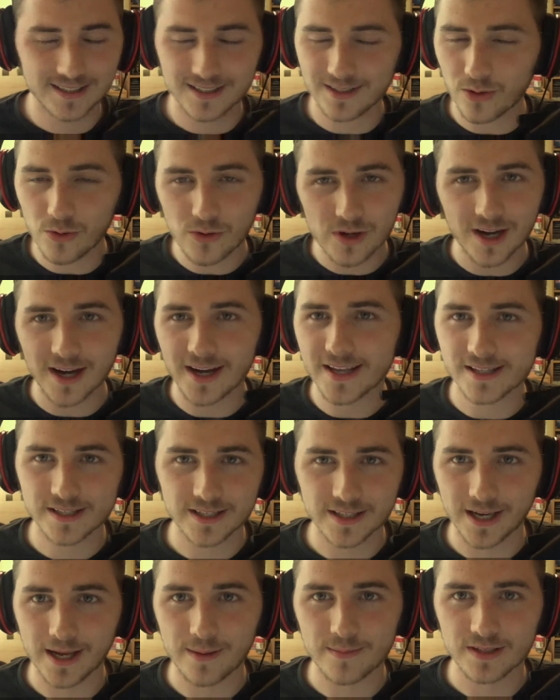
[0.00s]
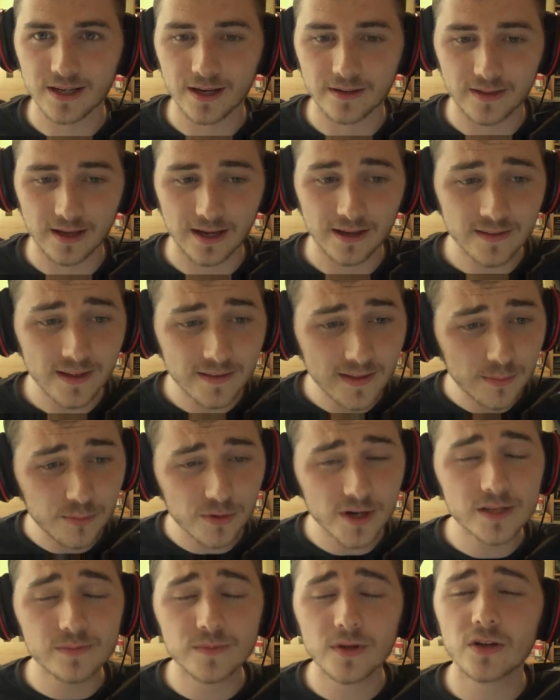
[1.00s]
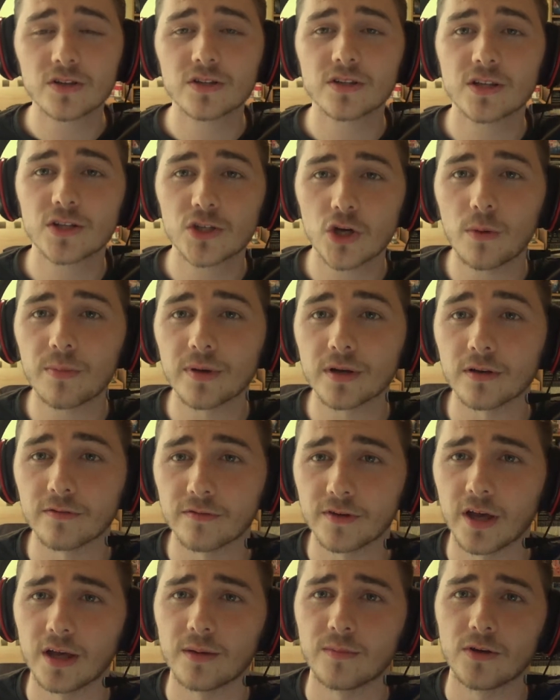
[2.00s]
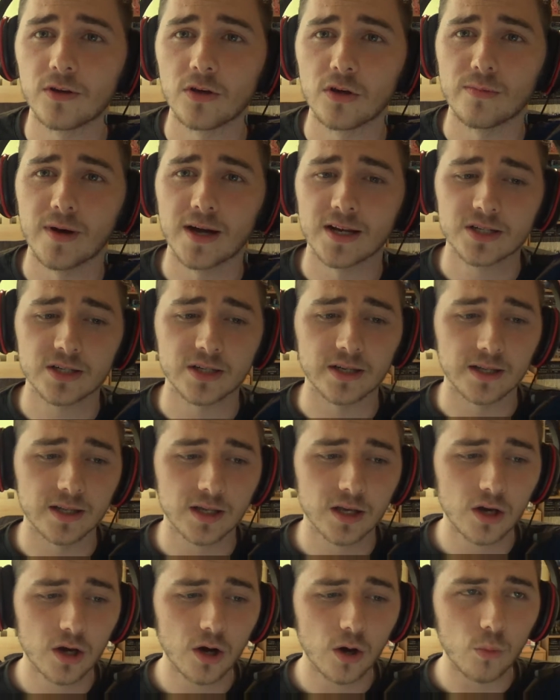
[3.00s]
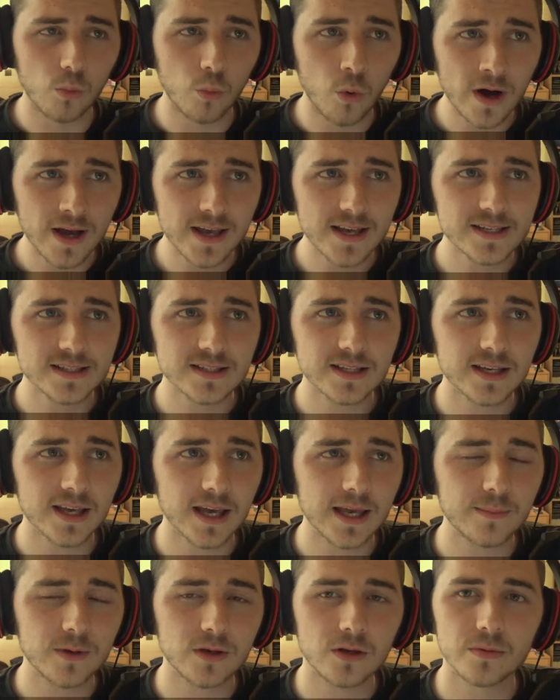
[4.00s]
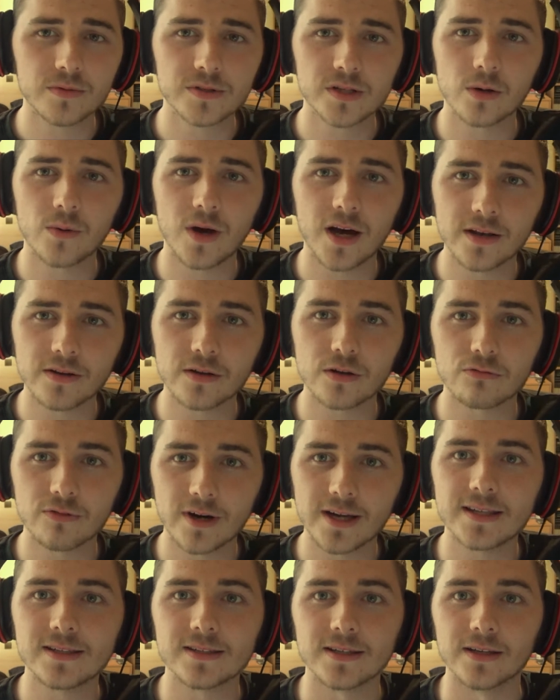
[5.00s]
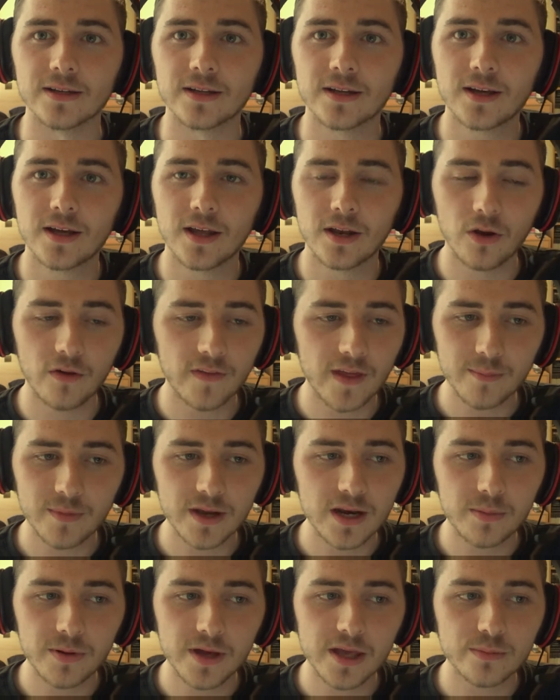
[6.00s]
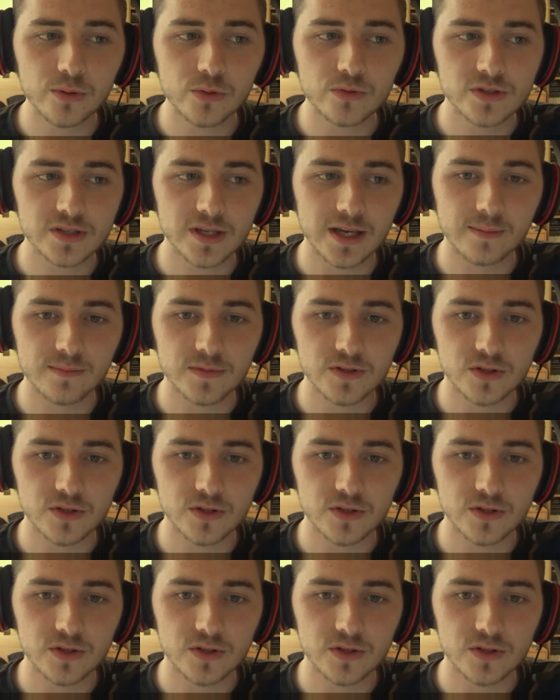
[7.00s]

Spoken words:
all kinds of games like that. And that brings me on to the topic of GameCube actually. Why is the GameCube so underrated? Not that many people seem